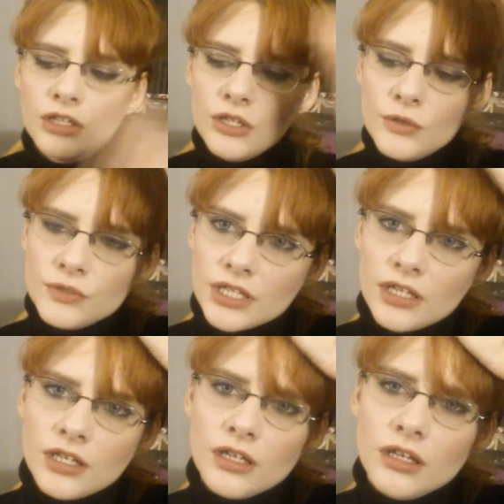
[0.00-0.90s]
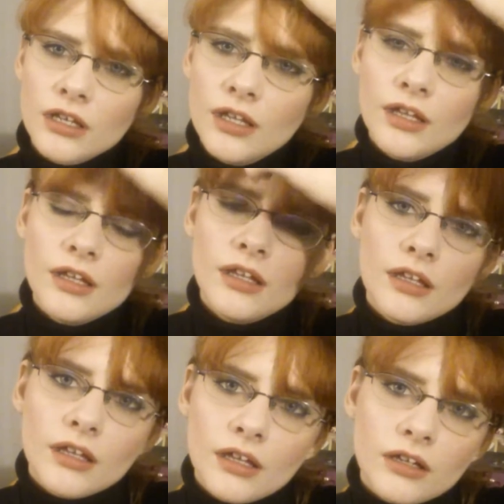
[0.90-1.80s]
using,
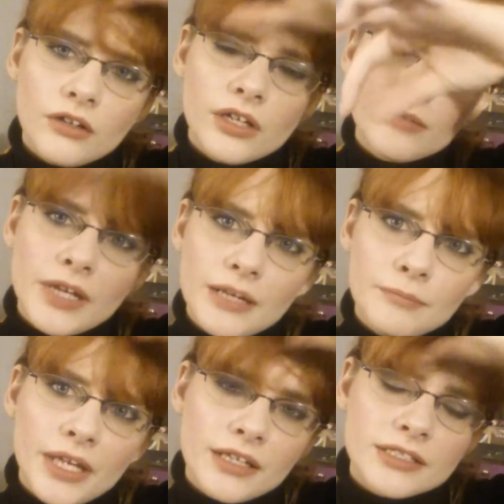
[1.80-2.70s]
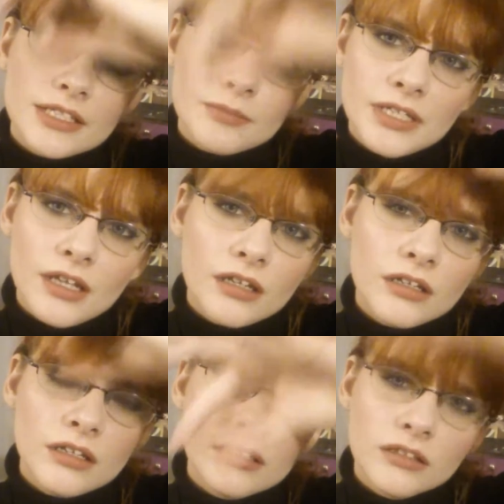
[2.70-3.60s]
my bangs need to be done.